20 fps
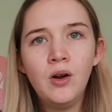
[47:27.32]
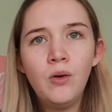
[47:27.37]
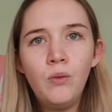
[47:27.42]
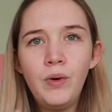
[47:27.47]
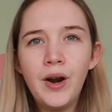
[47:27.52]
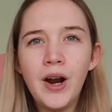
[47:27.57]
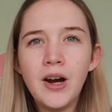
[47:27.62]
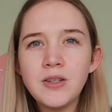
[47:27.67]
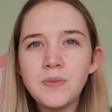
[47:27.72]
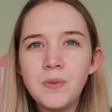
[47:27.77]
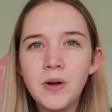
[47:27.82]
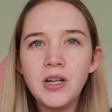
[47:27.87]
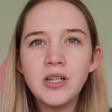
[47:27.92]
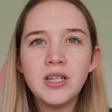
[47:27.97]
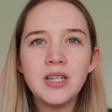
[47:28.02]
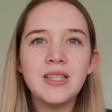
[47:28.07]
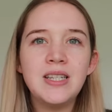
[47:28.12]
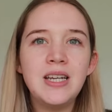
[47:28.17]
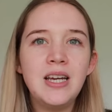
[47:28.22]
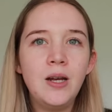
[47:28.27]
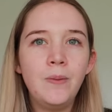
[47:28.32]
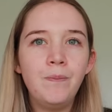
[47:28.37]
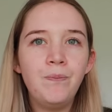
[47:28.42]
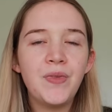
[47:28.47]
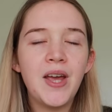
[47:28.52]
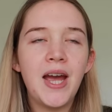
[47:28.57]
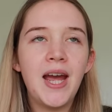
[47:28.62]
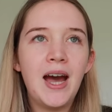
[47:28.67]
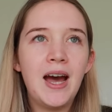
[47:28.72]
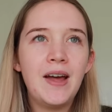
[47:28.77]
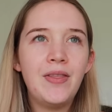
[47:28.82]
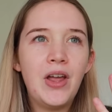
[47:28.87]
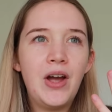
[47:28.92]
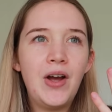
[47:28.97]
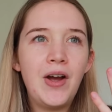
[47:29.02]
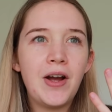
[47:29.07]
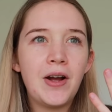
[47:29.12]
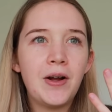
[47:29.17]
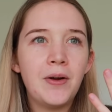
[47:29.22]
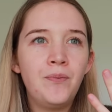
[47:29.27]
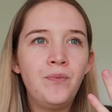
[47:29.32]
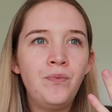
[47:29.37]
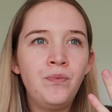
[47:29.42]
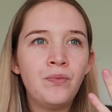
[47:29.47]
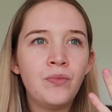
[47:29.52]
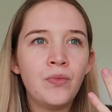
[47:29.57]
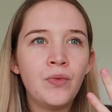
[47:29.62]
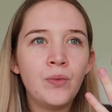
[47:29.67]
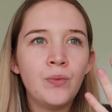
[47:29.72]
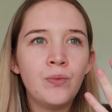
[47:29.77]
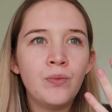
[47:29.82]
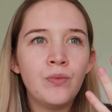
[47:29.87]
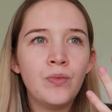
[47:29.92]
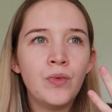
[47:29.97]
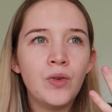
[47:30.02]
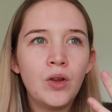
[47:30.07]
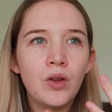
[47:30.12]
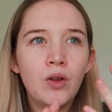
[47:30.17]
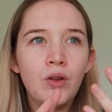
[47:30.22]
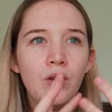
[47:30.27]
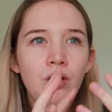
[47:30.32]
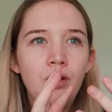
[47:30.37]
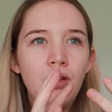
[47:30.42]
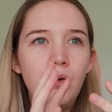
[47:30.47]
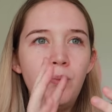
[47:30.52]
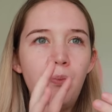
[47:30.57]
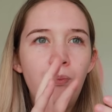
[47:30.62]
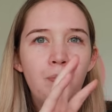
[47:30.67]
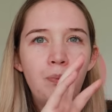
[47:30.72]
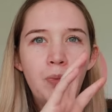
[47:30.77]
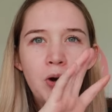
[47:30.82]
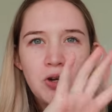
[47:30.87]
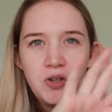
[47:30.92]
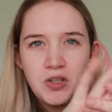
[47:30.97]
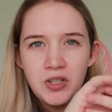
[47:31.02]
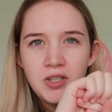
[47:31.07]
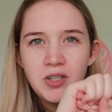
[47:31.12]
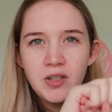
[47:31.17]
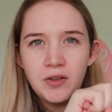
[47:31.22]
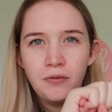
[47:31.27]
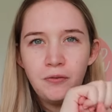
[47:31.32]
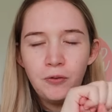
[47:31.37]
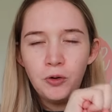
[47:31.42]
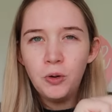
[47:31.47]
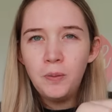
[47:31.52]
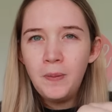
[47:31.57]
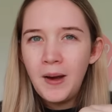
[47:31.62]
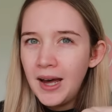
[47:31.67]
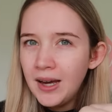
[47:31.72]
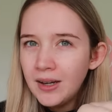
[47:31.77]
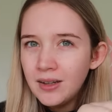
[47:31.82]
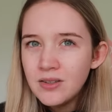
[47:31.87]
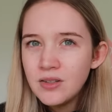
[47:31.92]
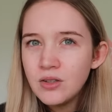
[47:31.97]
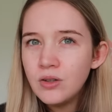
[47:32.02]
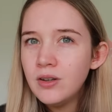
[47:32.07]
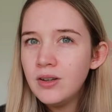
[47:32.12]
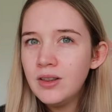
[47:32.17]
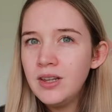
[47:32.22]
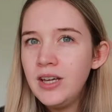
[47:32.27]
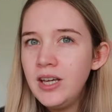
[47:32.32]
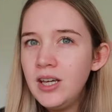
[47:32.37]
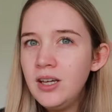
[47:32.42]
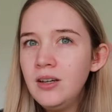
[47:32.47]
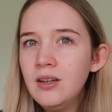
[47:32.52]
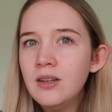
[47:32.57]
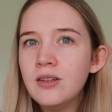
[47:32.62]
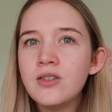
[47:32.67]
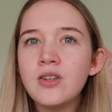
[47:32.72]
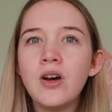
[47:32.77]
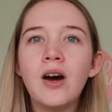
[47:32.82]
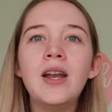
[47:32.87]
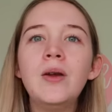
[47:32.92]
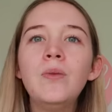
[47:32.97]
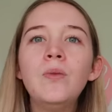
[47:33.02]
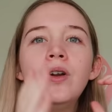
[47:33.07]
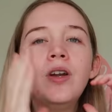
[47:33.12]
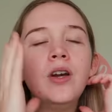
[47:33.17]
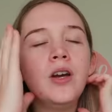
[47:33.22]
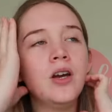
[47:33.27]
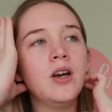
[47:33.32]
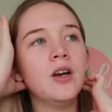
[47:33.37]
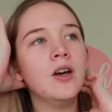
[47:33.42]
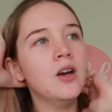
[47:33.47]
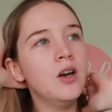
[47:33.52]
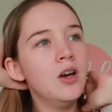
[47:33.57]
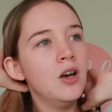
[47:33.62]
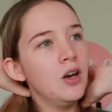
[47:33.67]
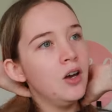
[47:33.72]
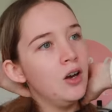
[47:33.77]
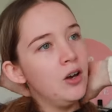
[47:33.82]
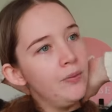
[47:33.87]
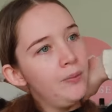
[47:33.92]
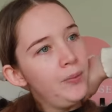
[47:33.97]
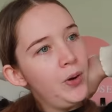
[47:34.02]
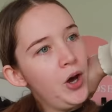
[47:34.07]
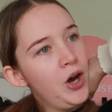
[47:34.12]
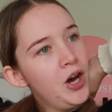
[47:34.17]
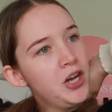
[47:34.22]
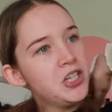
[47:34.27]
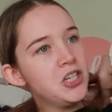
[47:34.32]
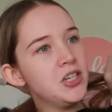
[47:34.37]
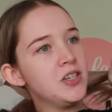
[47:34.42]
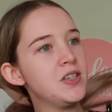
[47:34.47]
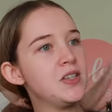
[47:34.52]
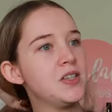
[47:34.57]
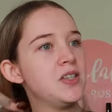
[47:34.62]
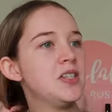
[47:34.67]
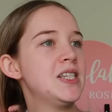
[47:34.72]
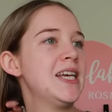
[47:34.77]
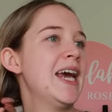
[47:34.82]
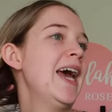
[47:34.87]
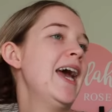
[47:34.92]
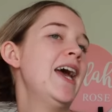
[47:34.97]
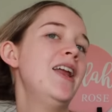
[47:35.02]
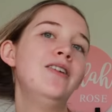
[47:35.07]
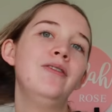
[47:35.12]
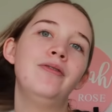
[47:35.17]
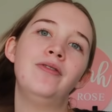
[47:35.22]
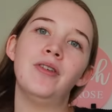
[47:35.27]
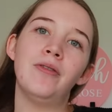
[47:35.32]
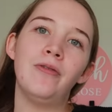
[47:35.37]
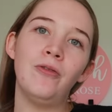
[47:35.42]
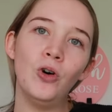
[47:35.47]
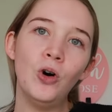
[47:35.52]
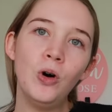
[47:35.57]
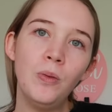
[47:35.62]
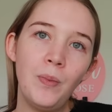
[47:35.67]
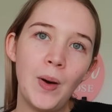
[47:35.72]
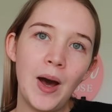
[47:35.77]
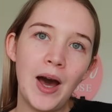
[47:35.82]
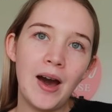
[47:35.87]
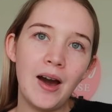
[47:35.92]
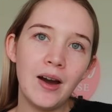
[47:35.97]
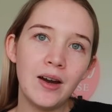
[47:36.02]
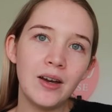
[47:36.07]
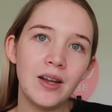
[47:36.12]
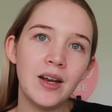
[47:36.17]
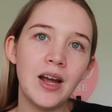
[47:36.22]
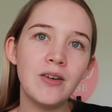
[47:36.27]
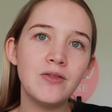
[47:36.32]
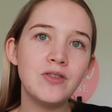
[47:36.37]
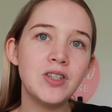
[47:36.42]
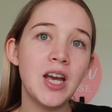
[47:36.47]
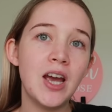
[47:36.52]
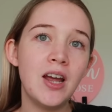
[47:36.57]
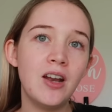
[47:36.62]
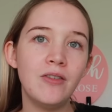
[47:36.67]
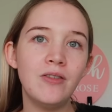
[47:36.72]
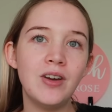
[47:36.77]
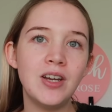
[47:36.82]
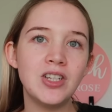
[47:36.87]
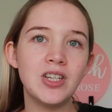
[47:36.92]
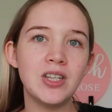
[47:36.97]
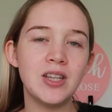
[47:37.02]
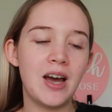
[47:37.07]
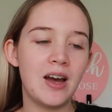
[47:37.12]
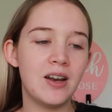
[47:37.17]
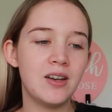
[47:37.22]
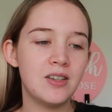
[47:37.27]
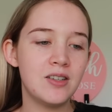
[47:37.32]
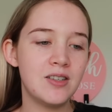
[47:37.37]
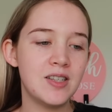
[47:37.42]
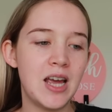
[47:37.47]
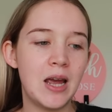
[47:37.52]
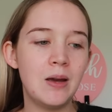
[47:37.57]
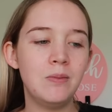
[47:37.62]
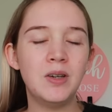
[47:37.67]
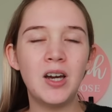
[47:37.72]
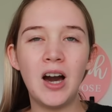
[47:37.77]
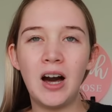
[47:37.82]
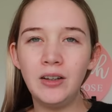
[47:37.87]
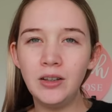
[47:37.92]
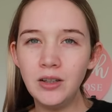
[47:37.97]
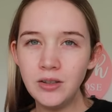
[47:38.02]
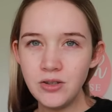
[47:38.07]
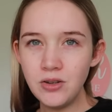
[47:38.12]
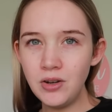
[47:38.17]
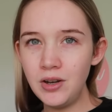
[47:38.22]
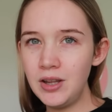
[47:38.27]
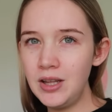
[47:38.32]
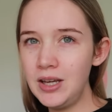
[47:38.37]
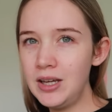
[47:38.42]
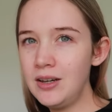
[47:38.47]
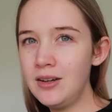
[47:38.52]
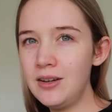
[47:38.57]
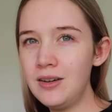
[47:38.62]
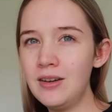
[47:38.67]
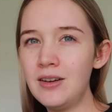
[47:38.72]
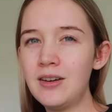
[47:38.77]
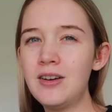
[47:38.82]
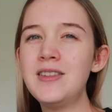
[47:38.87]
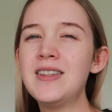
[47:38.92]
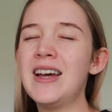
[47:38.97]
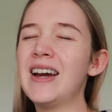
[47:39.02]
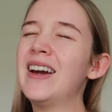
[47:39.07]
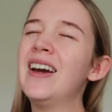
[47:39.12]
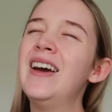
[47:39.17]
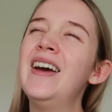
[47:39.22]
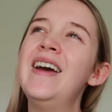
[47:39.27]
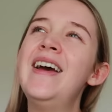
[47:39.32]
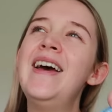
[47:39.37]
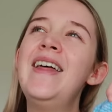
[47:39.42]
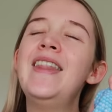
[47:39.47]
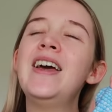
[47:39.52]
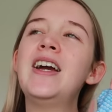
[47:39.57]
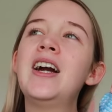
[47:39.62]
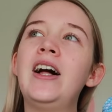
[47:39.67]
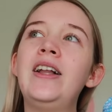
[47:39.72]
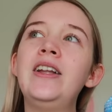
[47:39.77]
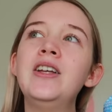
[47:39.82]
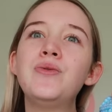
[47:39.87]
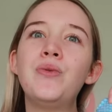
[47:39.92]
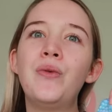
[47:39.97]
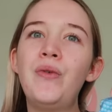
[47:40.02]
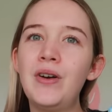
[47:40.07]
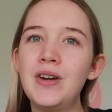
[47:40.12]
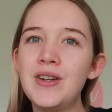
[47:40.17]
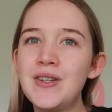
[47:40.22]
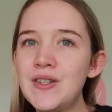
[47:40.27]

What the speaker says: When I was purchasing, they had like, you purchase the 4-pack sort of thing. So I didn't want to purchase 10 of the 4-pack and have 10 of each of that same color sort of thing, because like the colors were very